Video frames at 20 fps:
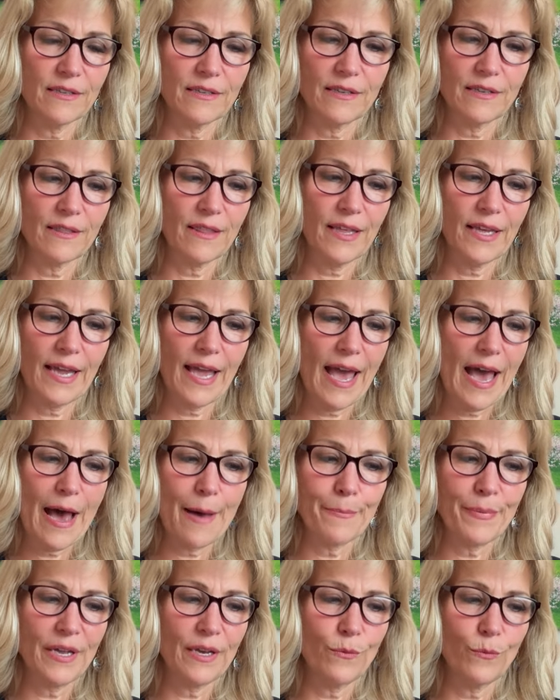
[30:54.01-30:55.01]
a thing
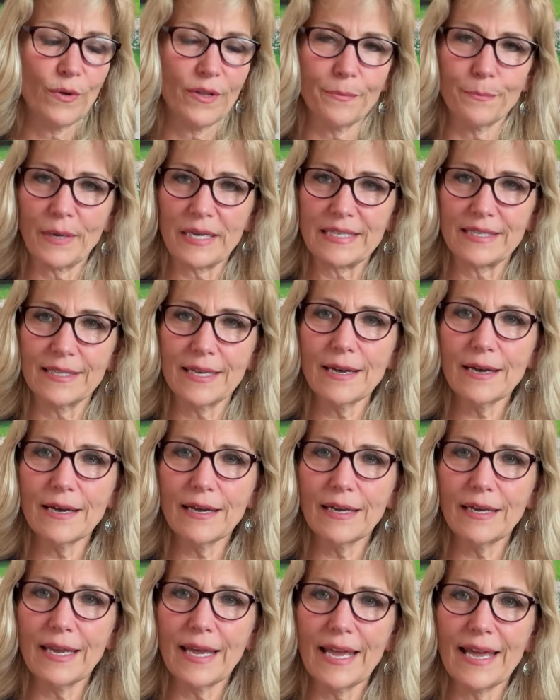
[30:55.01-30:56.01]
happen with my
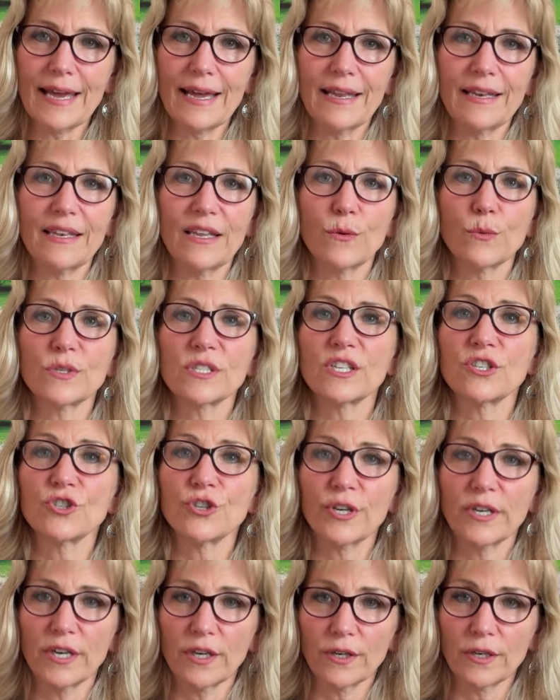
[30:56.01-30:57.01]
son, and there was a
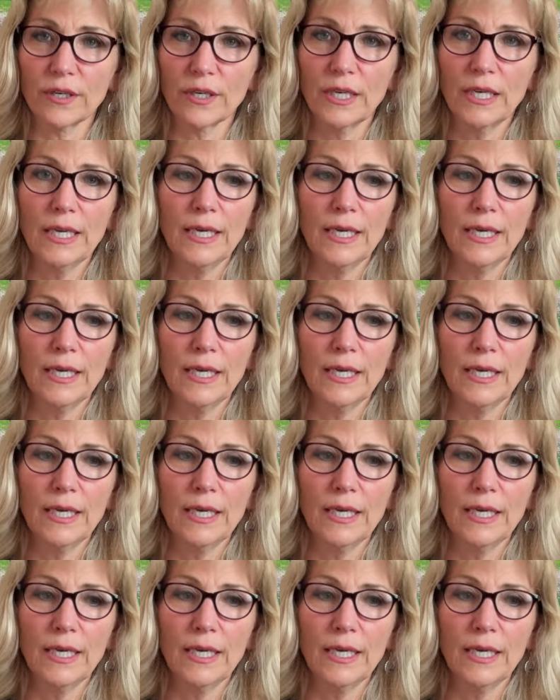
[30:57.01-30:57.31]
trigger.